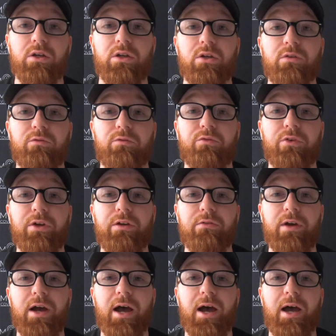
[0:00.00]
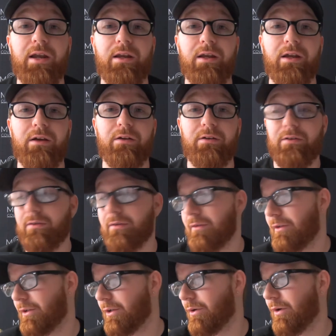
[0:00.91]
free ride here.
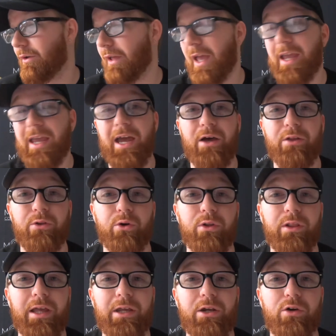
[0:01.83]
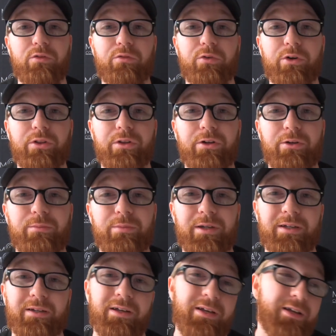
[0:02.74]
Hang out in Orlando for a little
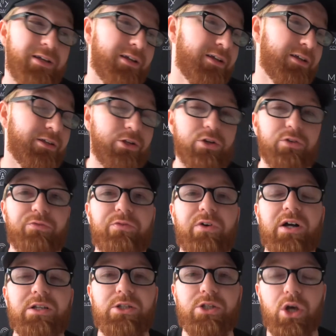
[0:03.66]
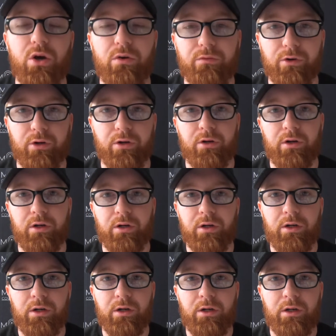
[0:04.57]
bit. Your fun's over.
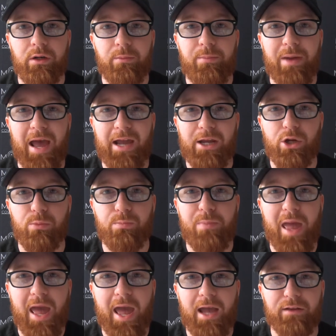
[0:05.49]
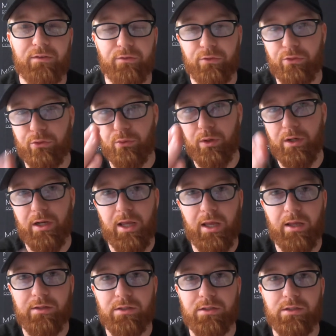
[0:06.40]
Pack your bags in 3
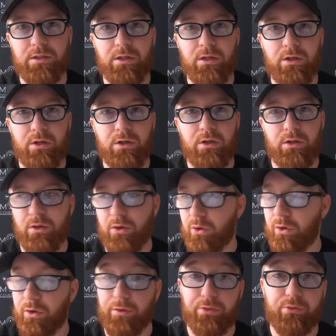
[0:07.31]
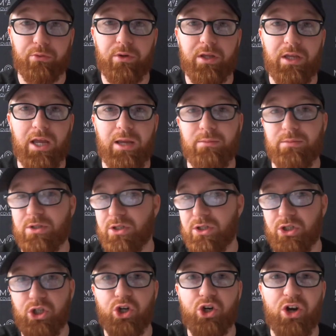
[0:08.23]
days or 3 games.
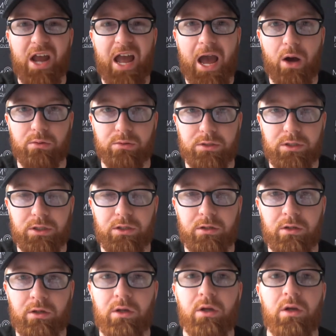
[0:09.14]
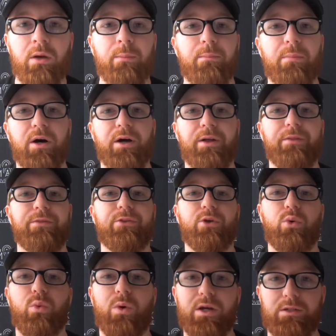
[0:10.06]
You're out. But
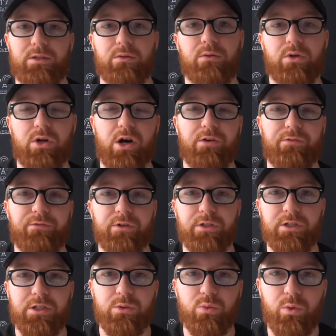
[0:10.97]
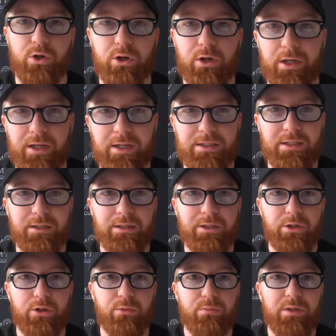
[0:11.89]
the Western Conference is where it gets a
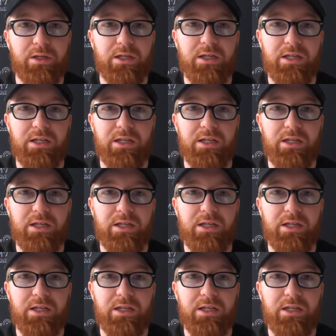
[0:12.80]
little bit